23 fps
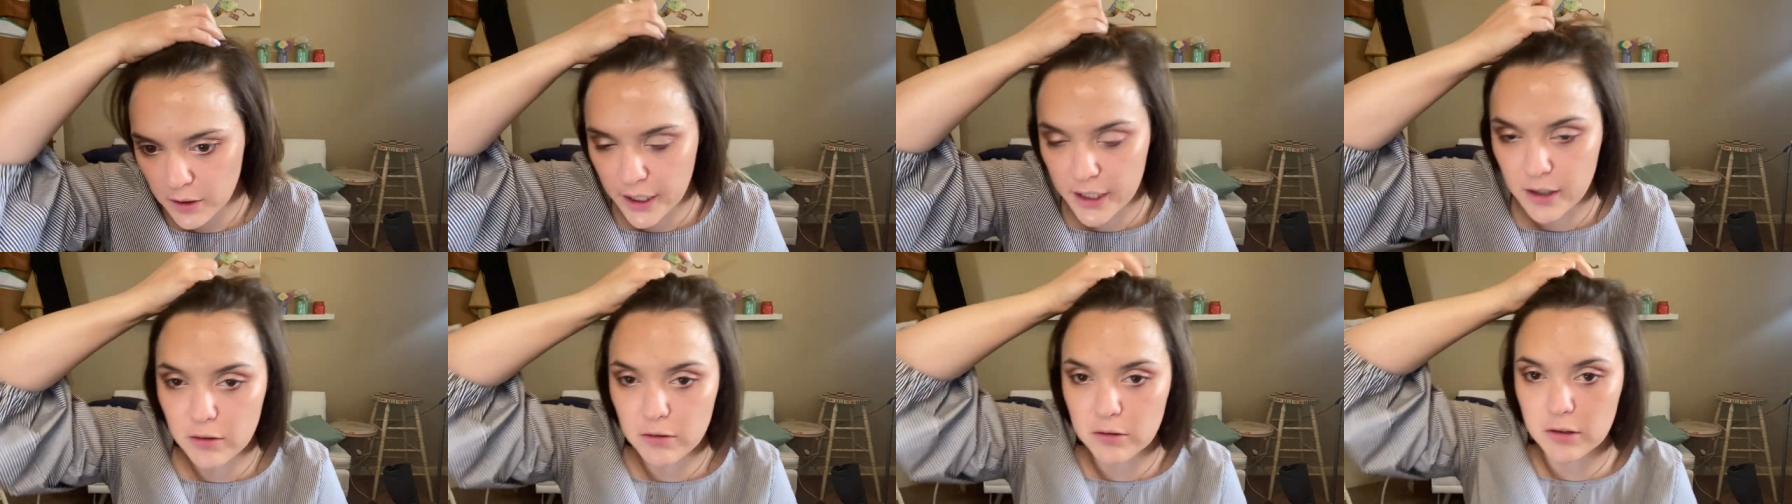
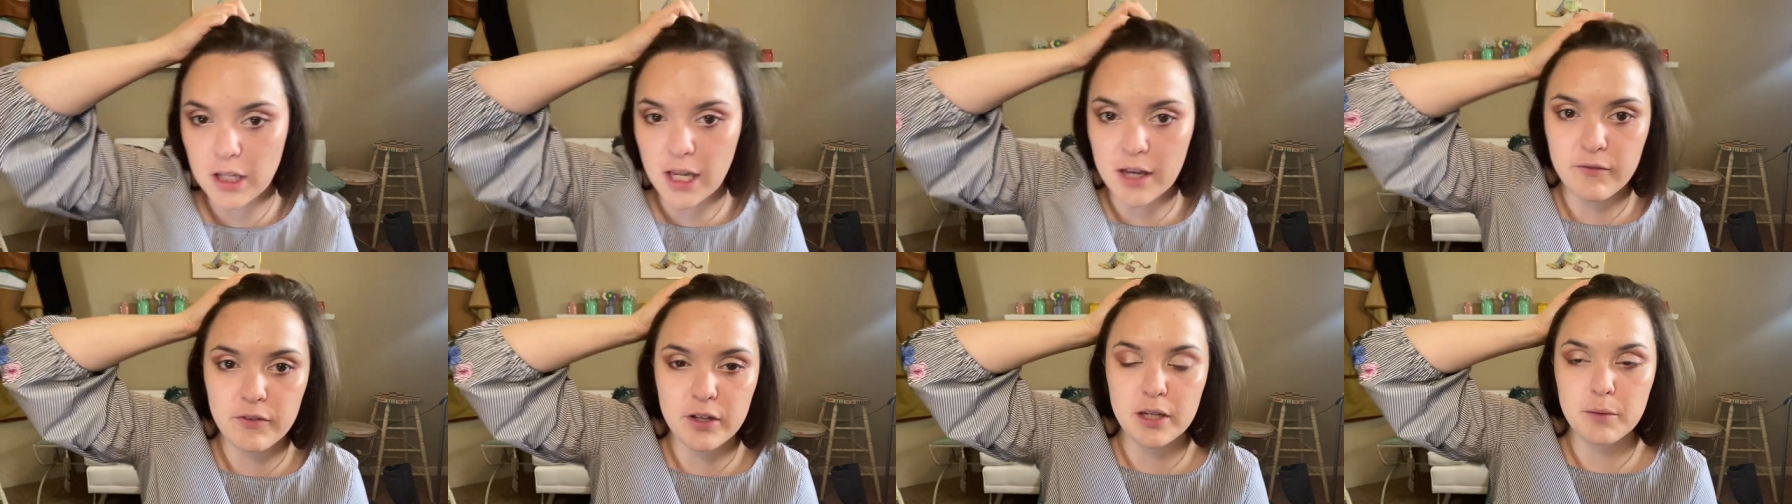I don't
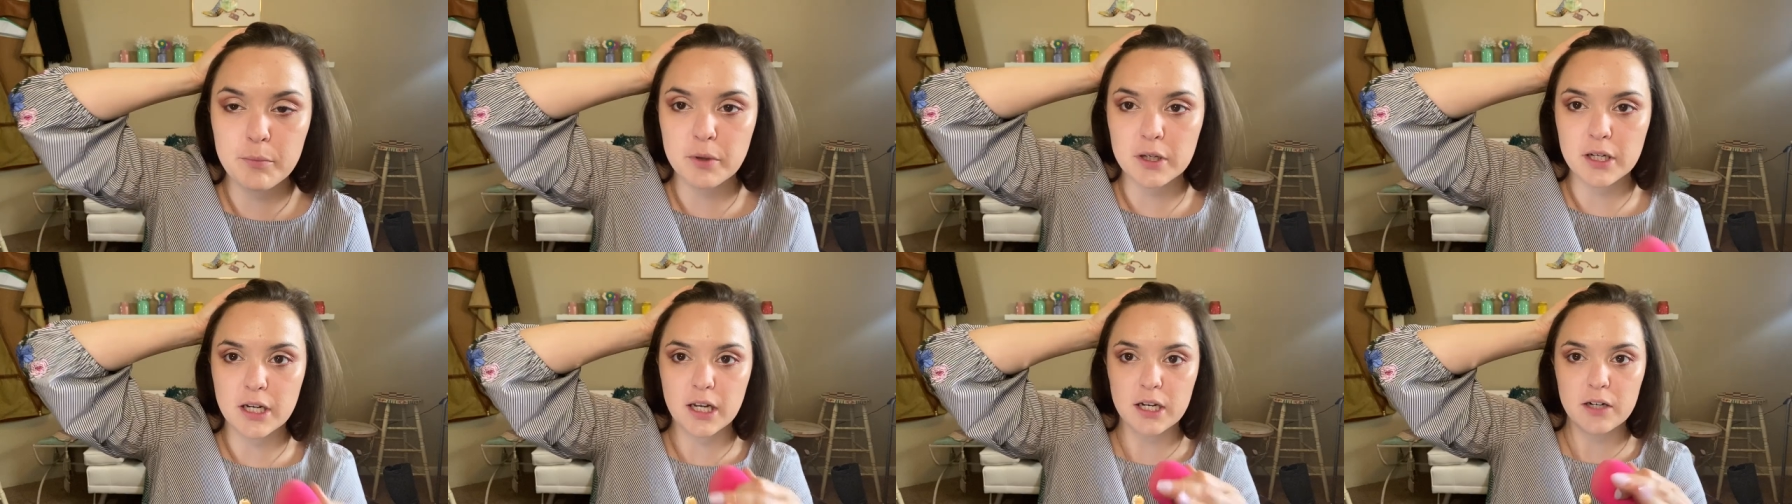love it,
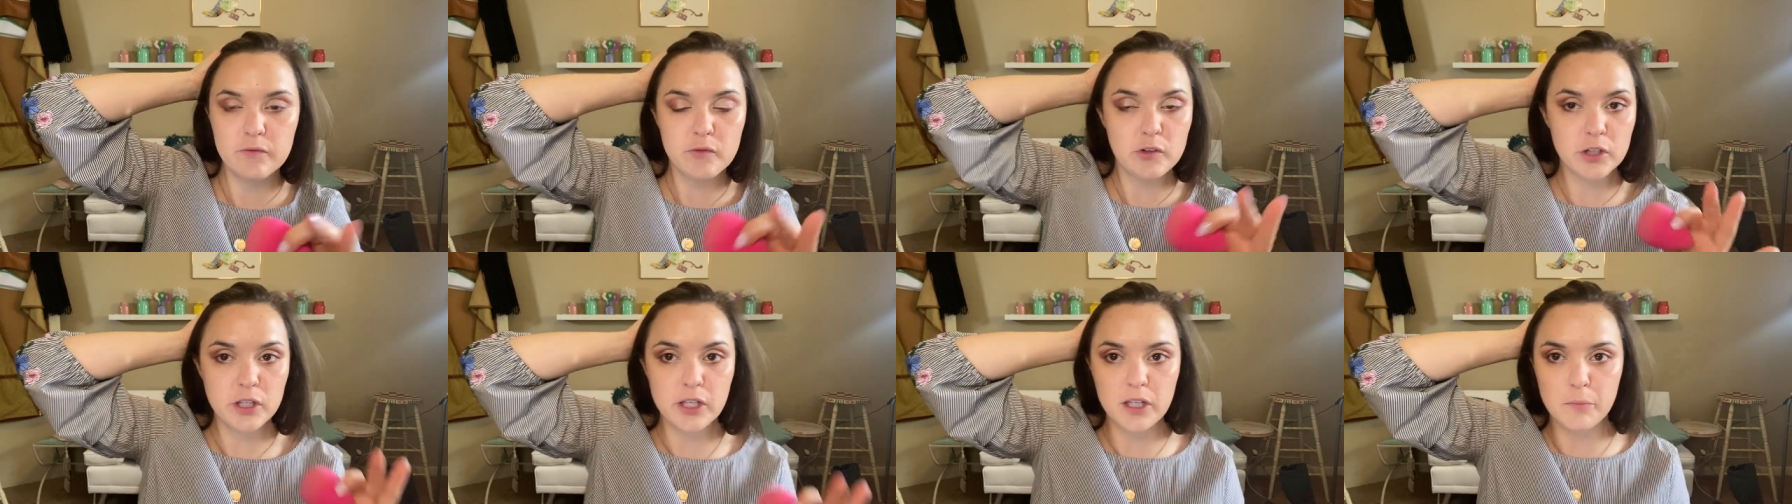but kind
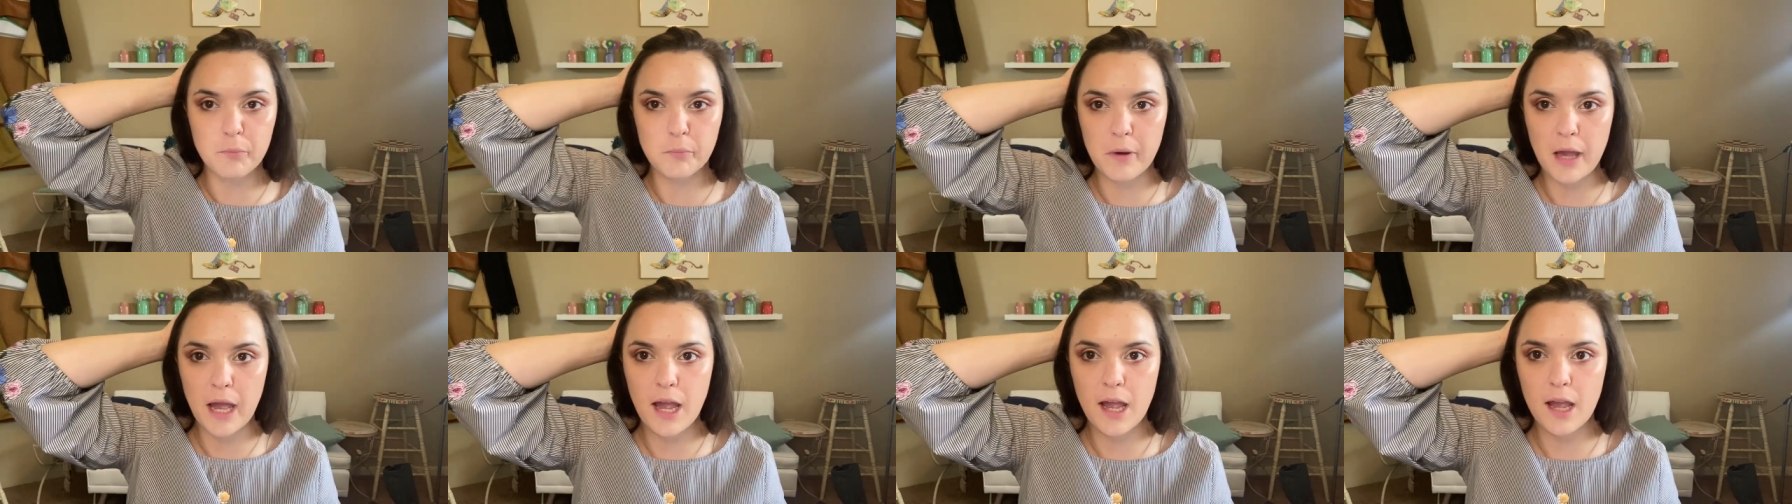of looking
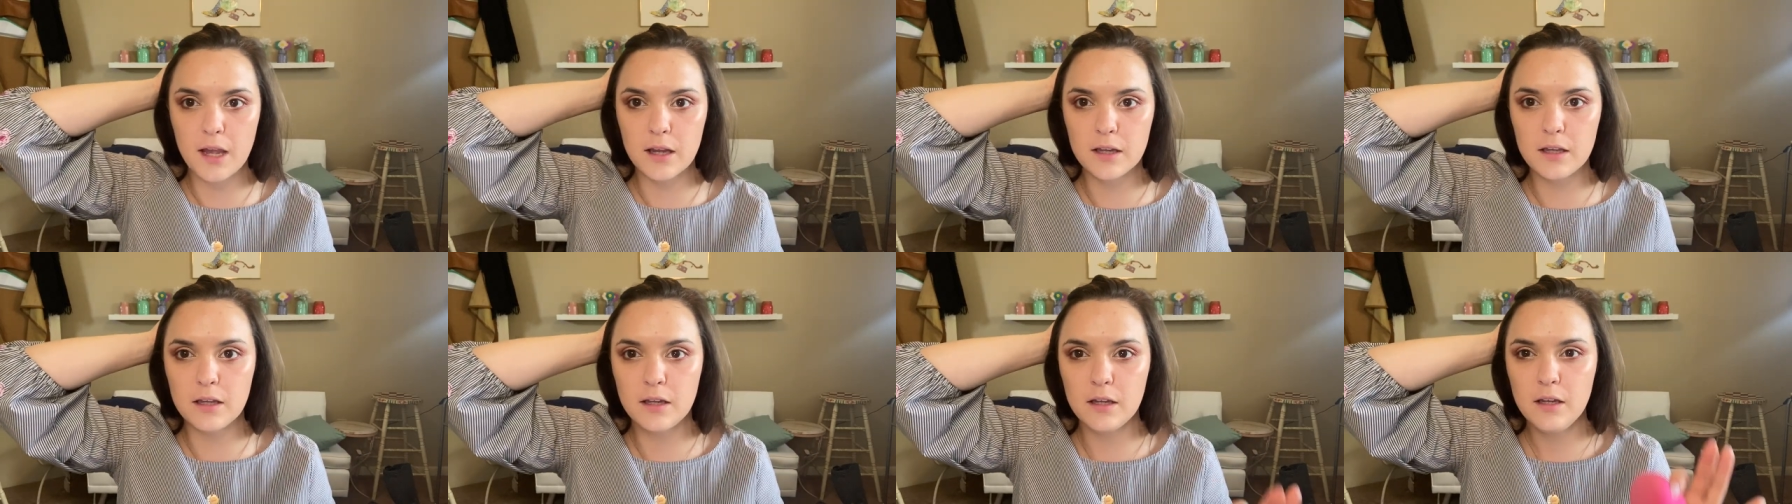
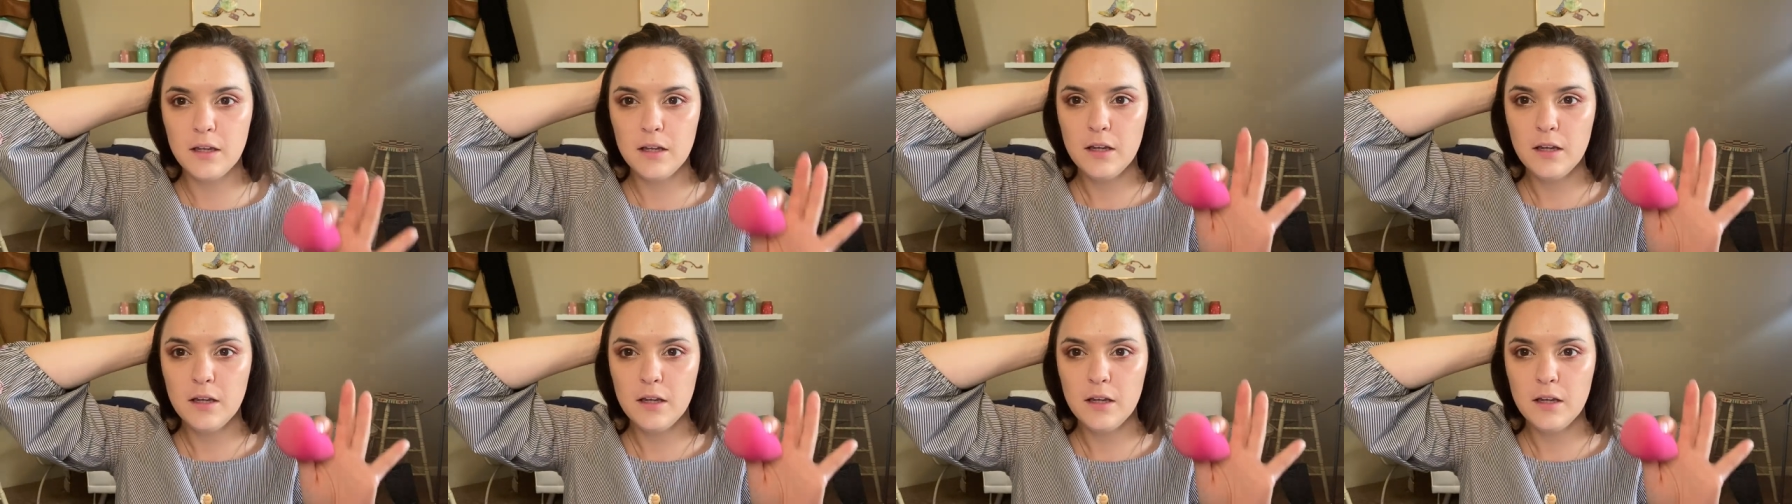back